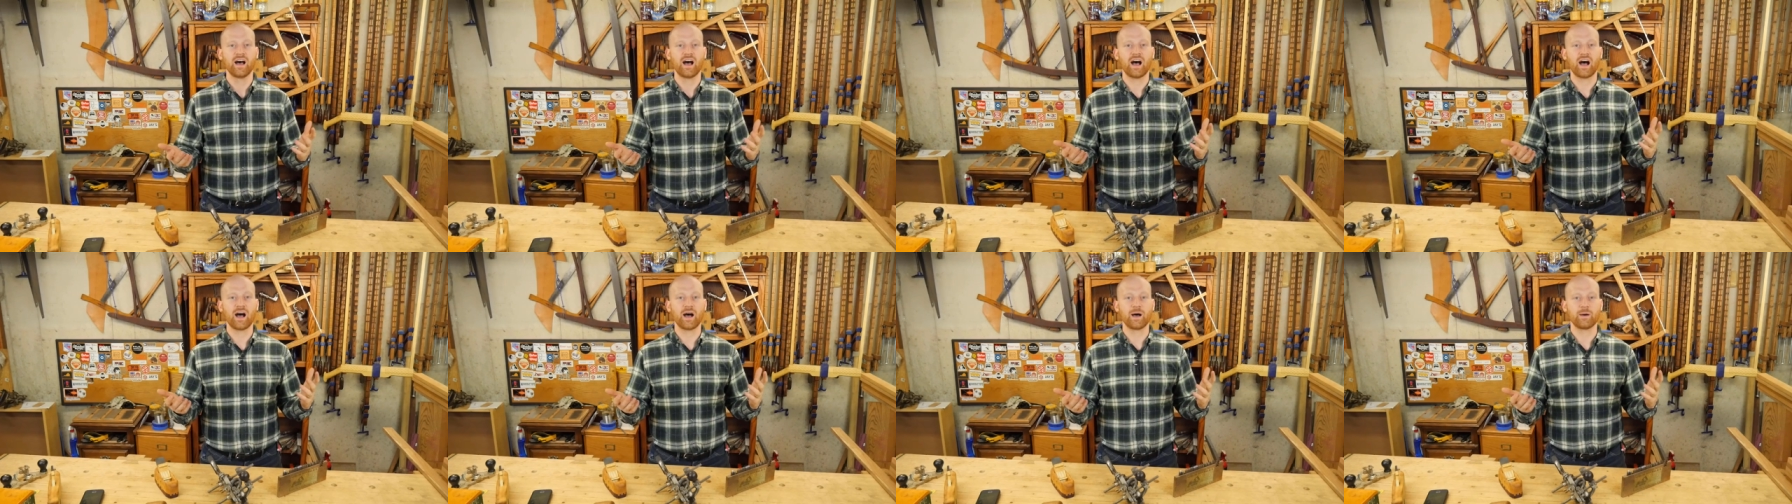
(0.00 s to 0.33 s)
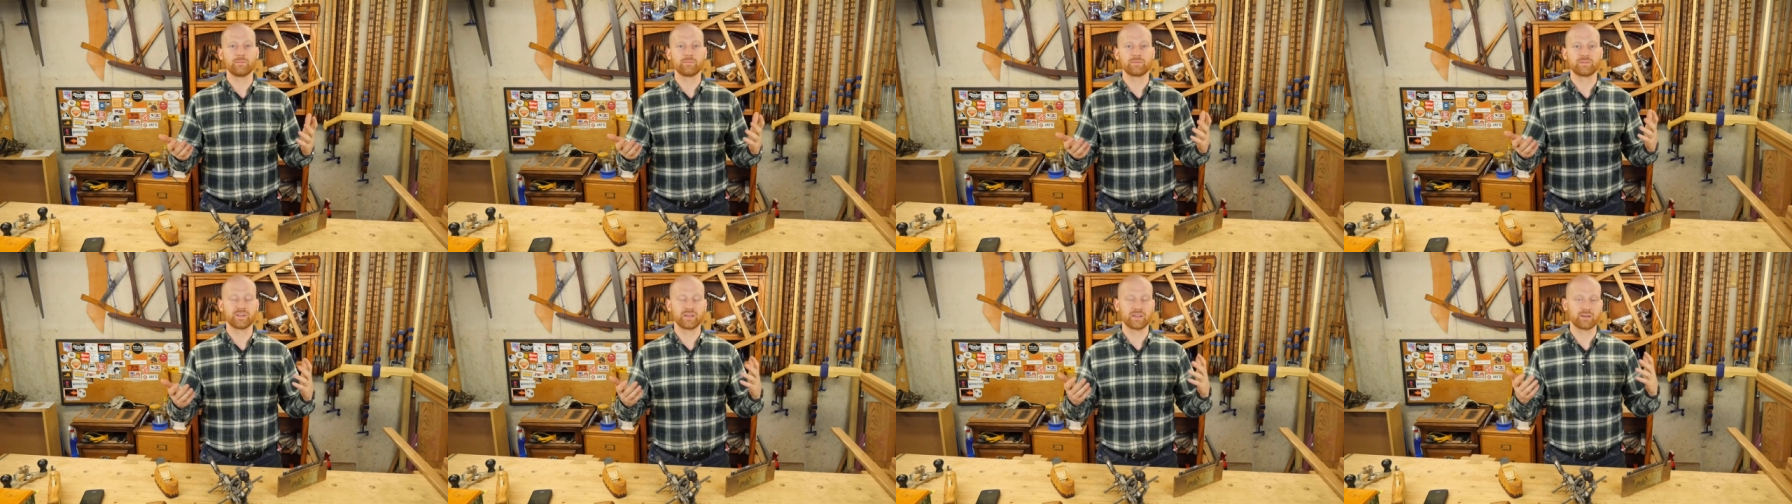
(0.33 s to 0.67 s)

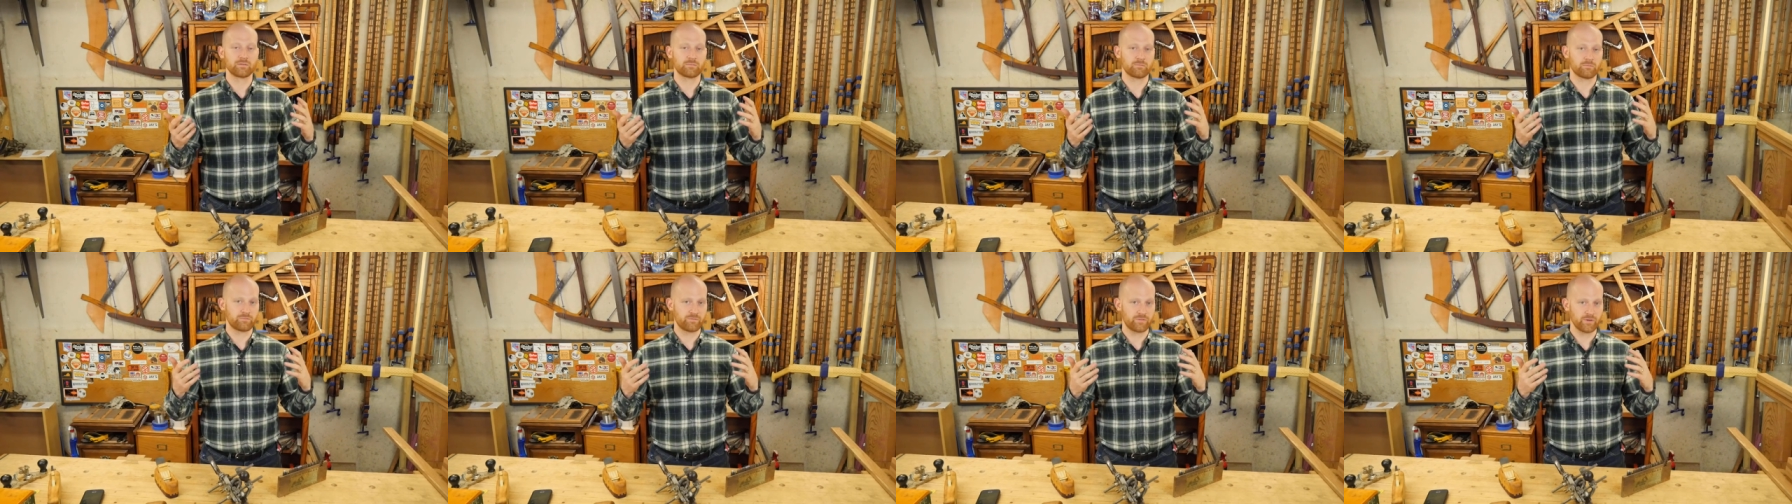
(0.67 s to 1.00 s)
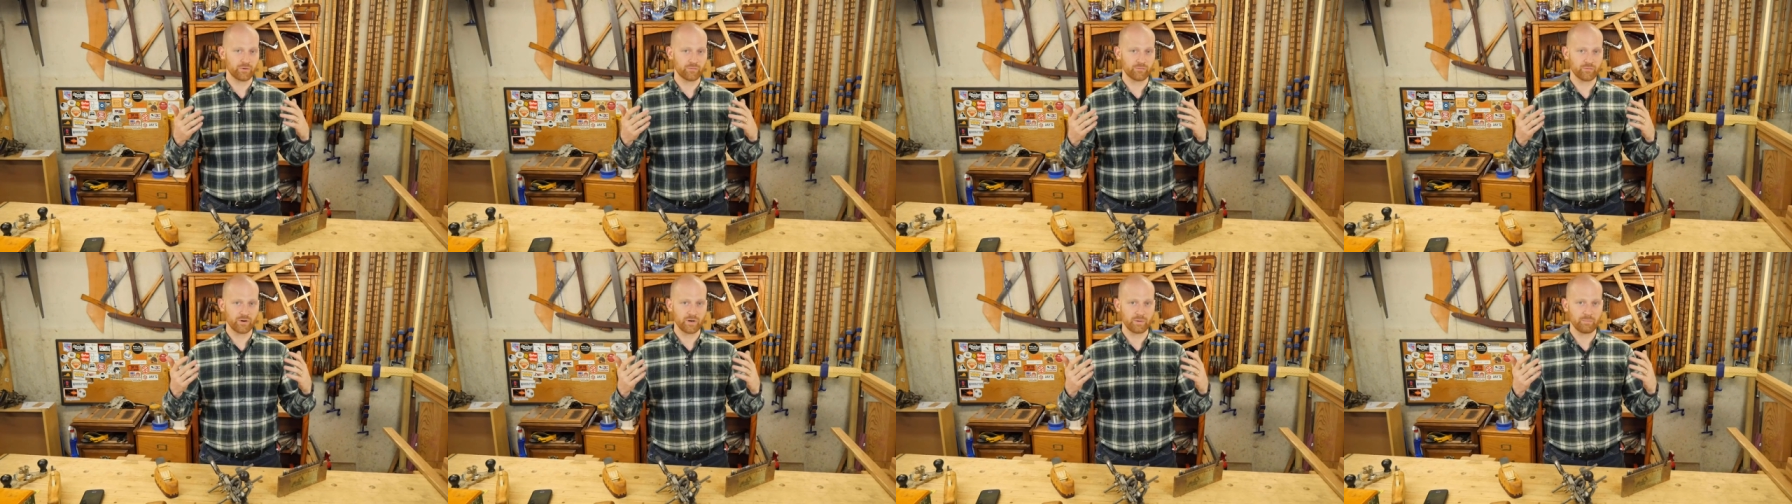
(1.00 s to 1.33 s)
um, then
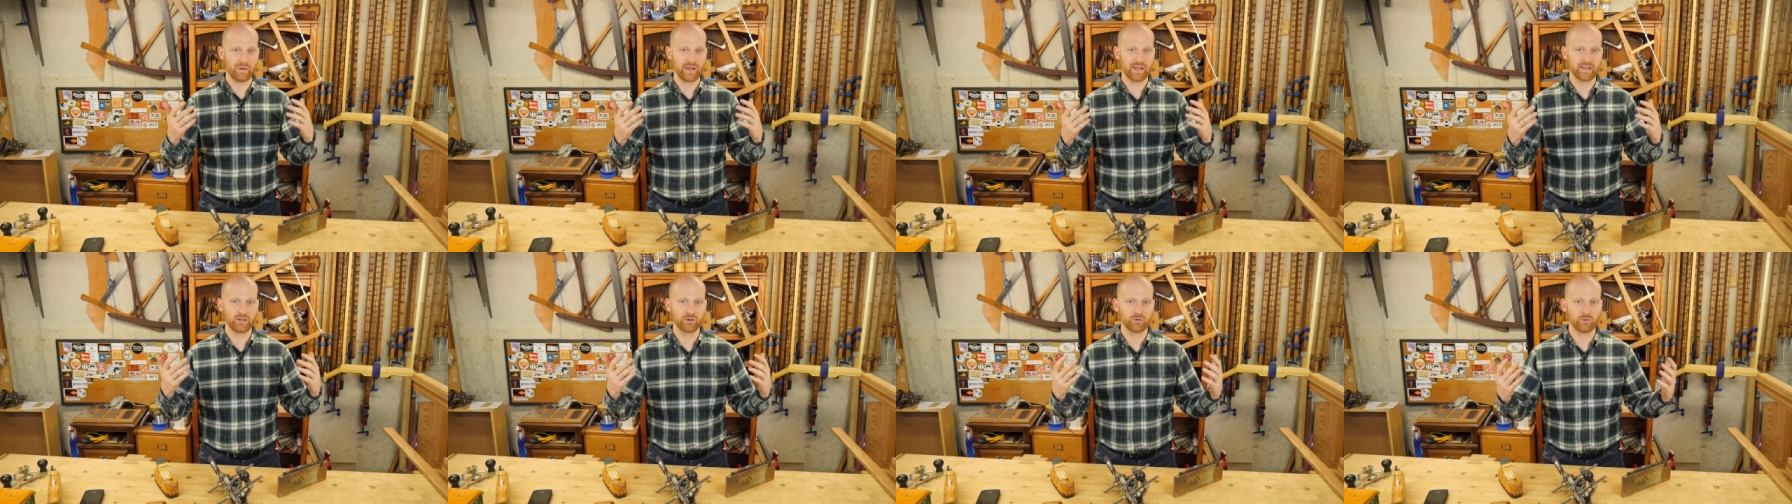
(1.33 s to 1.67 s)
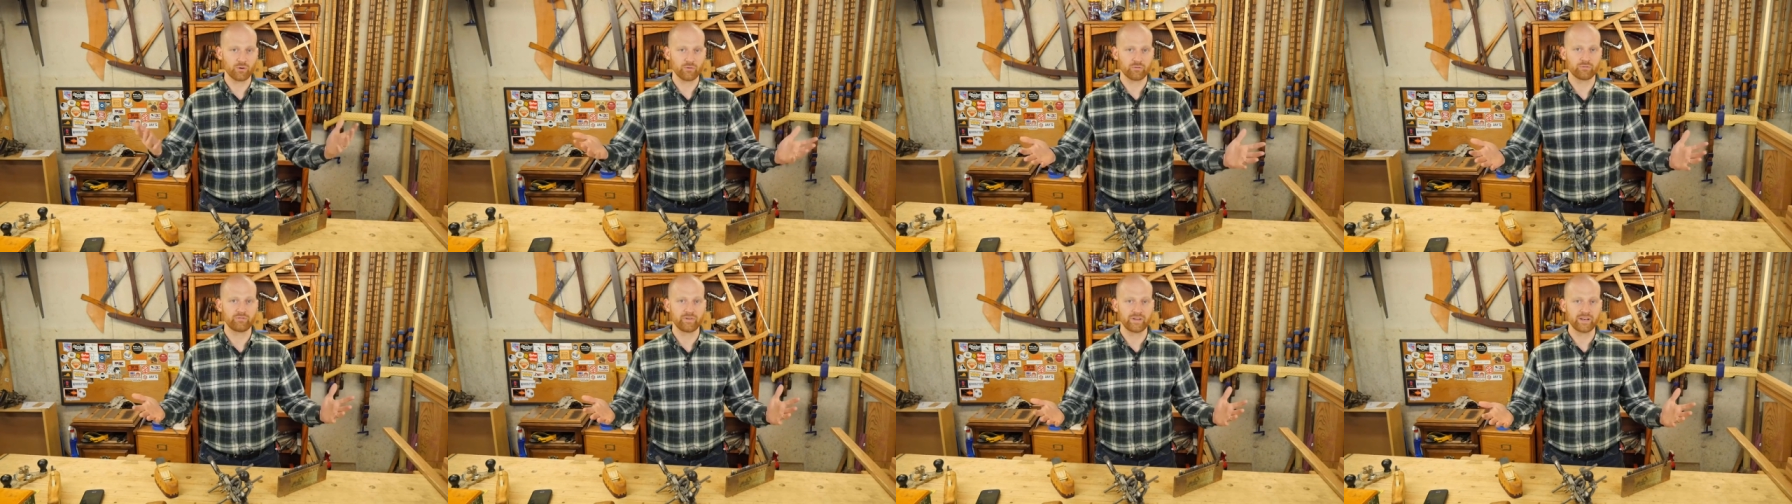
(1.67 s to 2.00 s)
feel free to make your
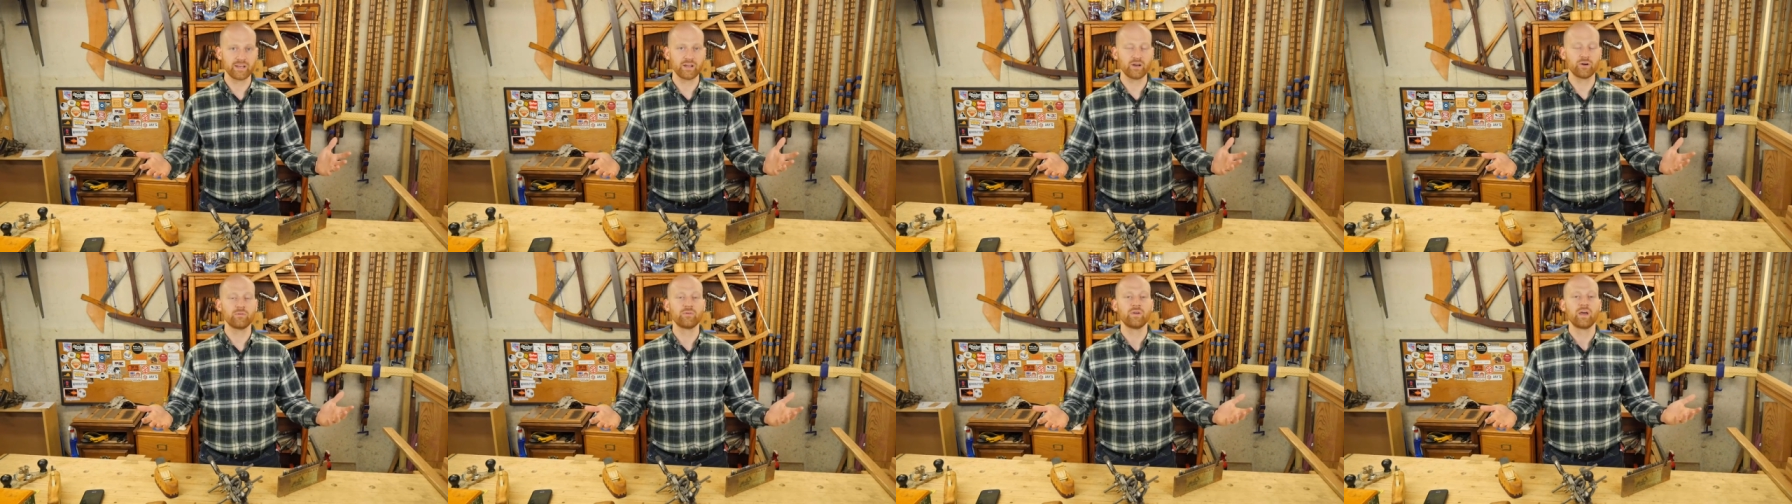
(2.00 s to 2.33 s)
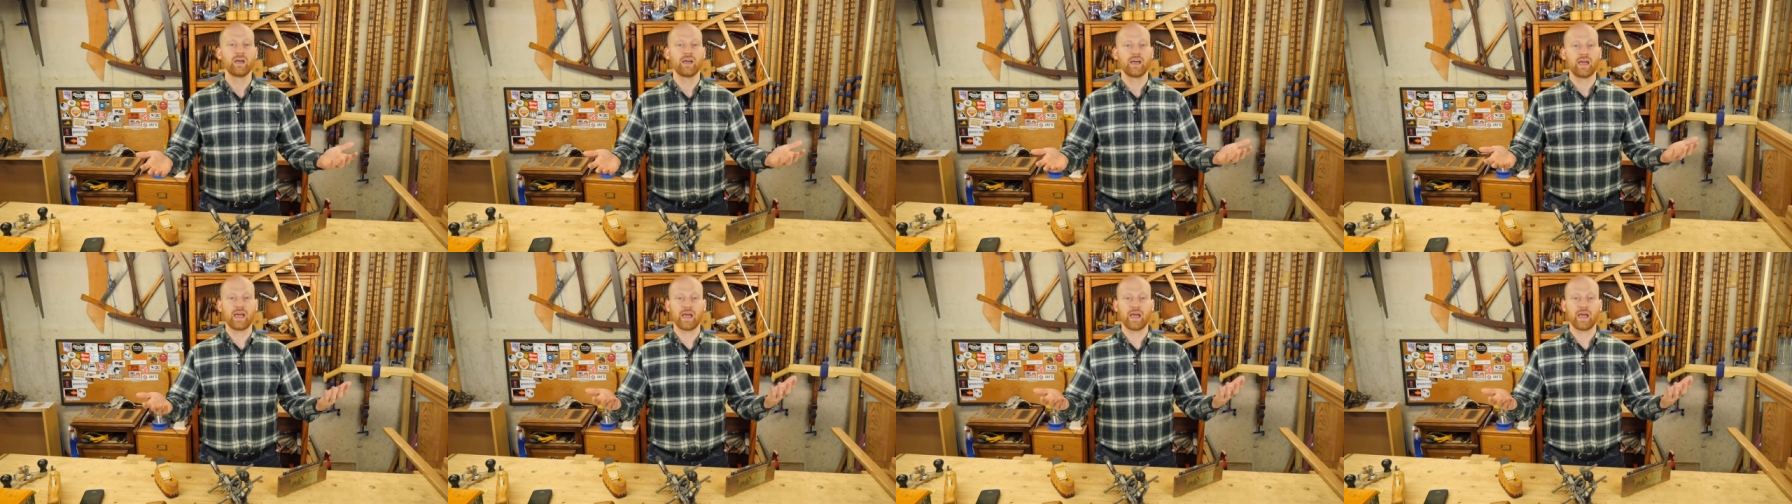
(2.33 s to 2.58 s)
own video